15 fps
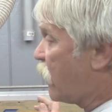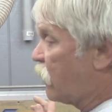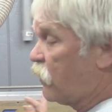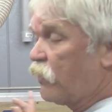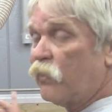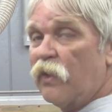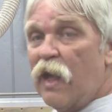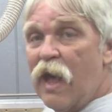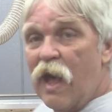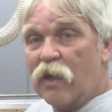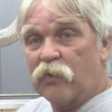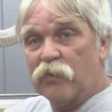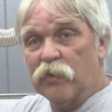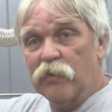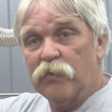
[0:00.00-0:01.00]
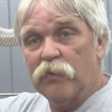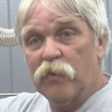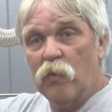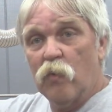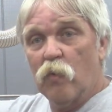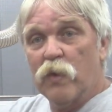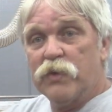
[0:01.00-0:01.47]
X axis,
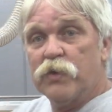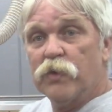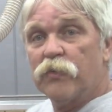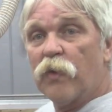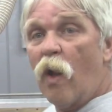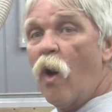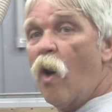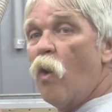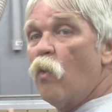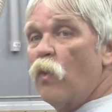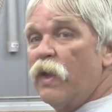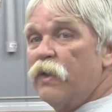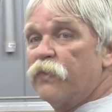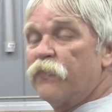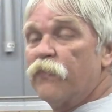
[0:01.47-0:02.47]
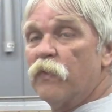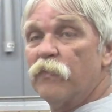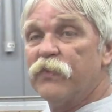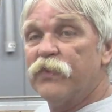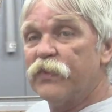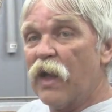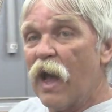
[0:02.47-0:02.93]
which is always
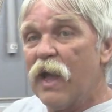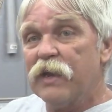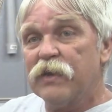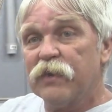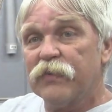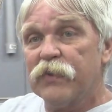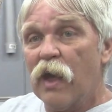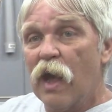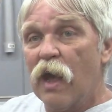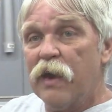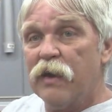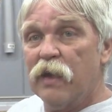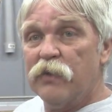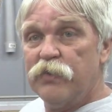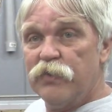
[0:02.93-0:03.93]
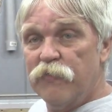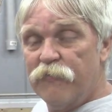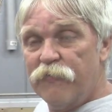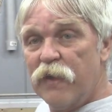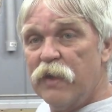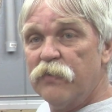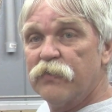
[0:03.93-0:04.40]
from side to side as you
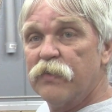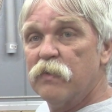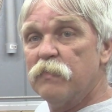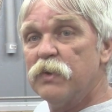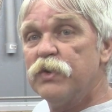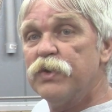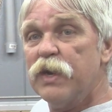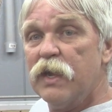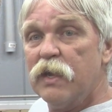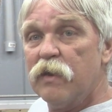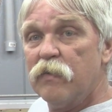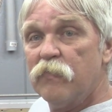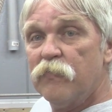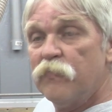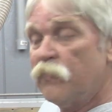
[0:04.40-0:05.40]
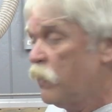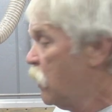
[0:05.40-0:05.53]
face the machine.